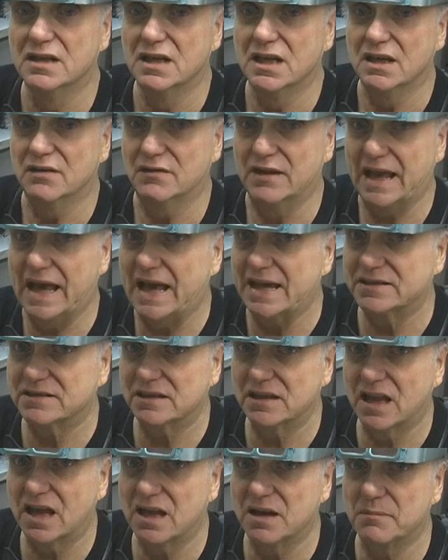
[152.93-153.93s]
If it has a
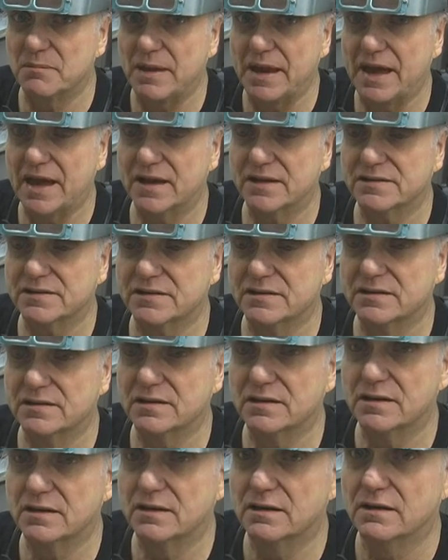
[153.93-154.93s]
lot of mass,
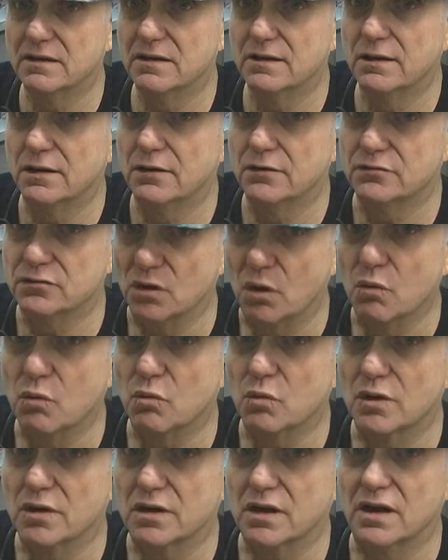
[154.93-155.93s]
don't
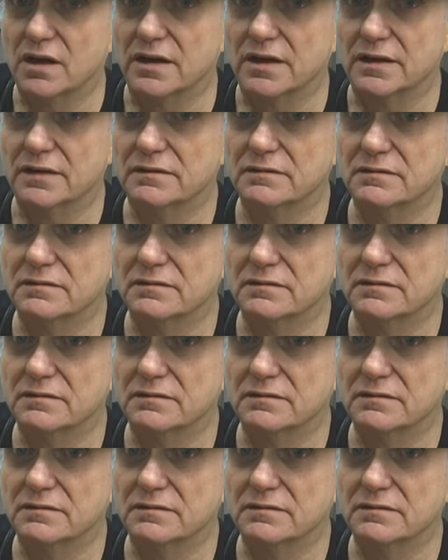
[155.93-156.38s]
work on it.